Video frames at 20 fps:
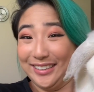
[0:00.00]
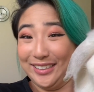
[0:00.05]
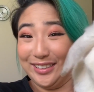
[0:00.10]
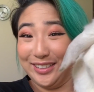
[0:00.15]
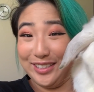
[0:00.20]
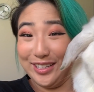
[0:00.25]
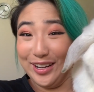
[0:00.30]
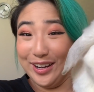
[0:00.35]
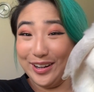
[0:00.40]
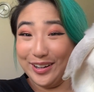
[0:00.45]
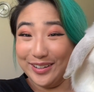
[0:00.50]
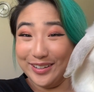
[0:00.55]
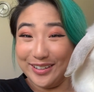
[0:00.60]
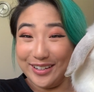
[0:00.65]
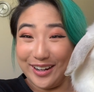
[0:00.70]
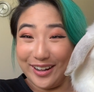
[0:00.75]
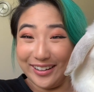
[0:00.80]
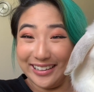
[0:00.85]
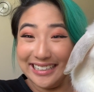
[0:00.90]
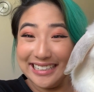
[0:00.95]

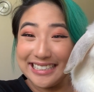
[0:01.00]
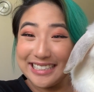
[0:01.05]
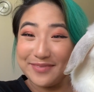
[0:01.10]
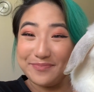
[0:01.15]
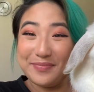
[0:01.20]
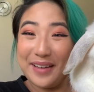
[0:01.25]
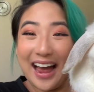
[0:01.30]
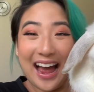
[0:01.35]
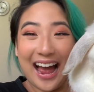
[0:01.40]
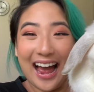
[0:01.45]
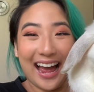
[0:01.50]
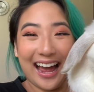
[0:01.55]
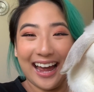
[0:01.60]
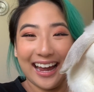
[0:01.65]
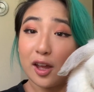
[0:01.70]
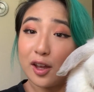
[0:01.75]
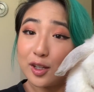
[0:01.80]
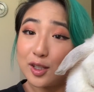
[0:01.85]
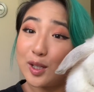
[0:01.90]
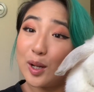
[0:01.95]
Doodle is
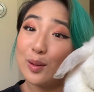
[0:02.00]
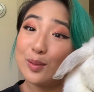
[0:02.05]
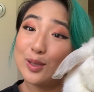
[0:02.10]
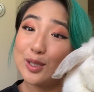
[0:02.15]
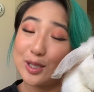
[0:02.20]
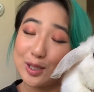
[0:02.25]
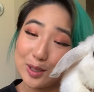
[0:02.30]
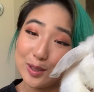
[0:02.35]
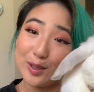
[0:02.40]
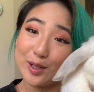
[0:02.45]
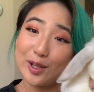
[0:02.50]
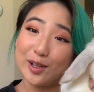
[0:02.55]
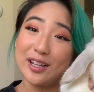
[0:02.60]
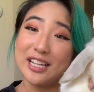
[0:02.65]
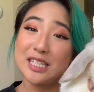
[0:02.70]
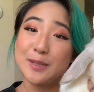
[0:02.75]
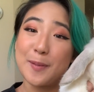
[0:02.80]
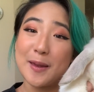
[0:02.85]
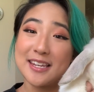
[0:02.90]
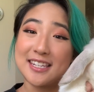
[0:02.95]
back! So Doodle
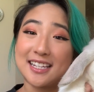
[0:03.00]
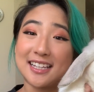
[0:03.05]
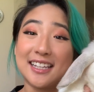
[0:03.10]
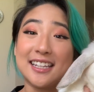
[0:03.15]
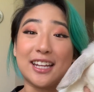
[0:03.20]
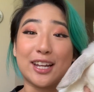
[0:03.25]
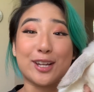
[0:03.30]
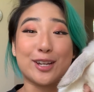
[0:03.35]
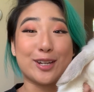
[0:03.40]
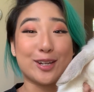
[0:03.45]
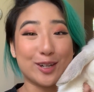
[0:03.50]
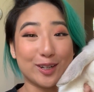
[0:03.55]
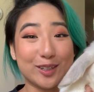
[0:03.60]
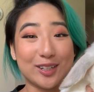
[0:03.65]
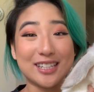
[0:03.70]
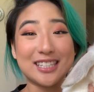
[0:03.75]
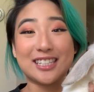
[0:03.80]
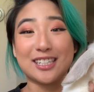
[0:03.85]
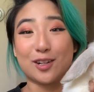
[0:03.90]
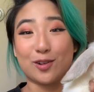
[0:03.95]
is basically the
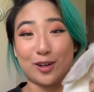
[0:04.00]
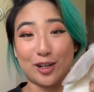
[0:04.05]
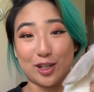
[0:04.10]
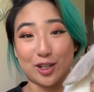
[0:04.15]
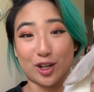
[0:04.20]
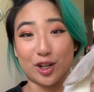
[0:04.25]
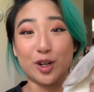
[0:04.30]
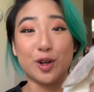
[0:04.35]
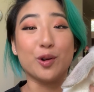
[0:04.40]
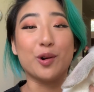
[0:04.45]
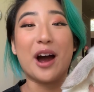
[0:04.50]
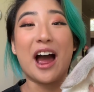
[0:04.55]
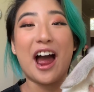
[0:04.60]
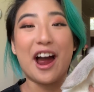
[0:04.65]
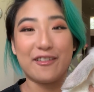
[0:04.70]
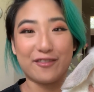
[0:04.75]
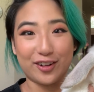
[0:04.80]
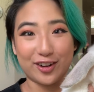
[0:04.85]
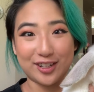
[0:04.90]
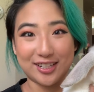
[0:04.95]
cutest creature you'll
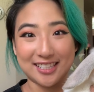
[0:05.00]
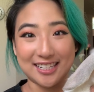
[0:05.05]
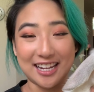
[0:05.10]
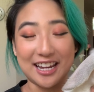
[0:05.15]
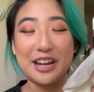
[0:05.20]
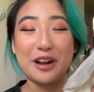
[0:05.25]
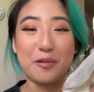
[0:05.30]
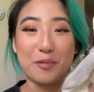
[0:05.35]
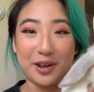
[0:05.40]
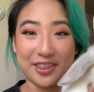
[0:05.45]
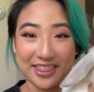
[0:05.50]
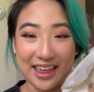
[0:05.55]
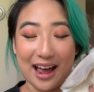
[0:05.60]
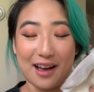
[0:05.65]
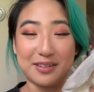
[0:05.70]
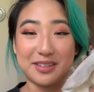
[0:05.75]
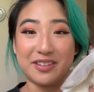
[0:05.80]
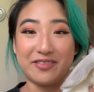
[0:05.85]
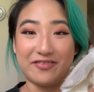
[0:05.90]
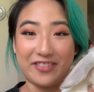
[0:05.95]
ever see
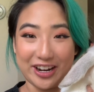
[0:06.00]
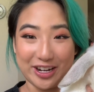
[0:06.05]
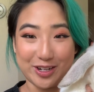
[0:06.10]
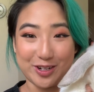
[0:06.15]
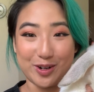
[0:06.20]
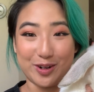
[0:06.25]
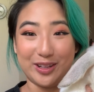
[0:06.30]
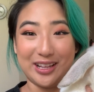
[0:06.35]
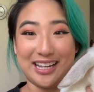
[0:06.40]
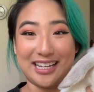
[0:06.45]
without facial